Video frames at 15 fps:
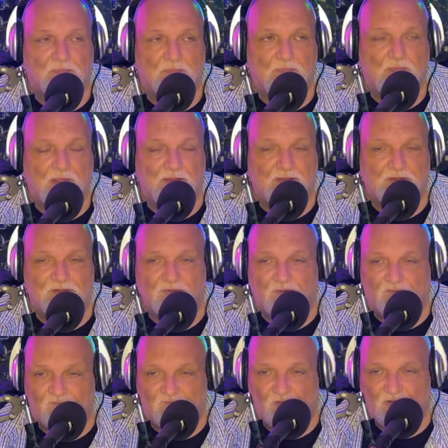and then do a
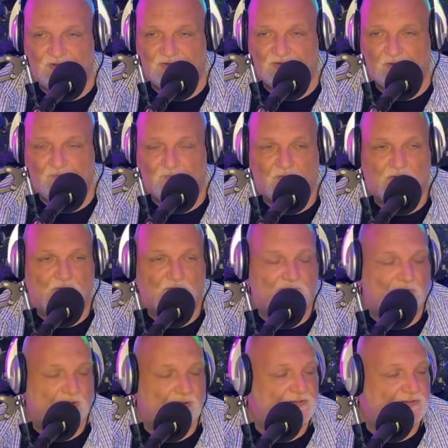voiceover of
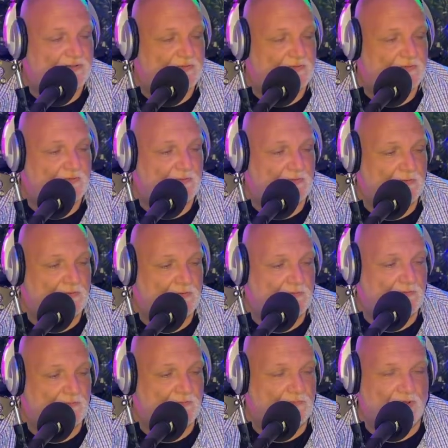it,
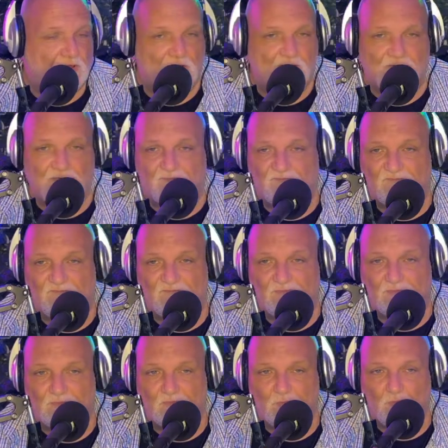of
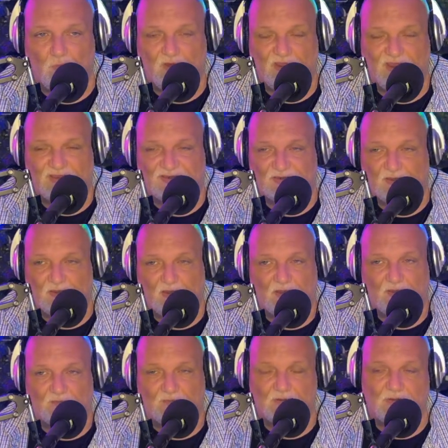what I saw,
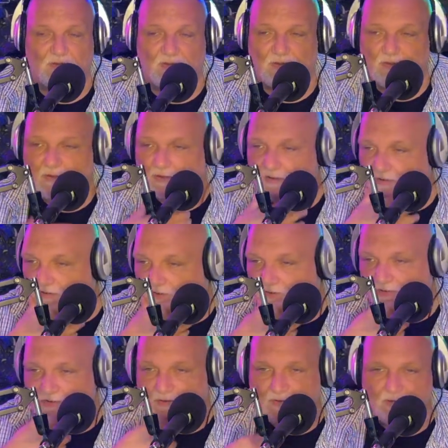
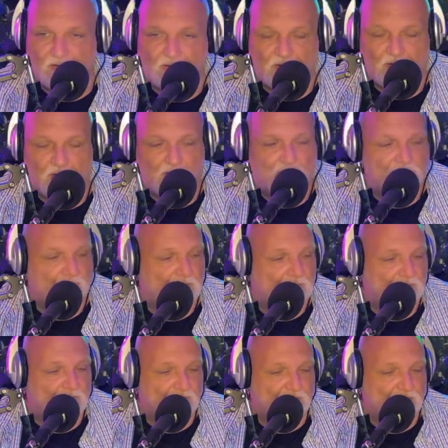
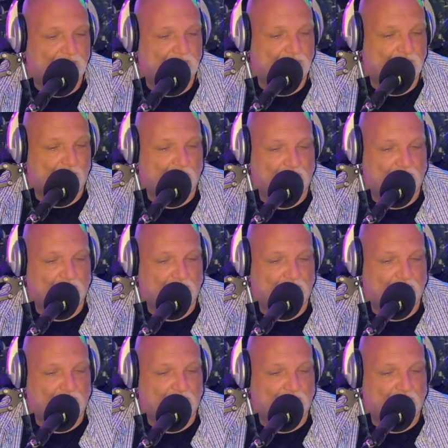where I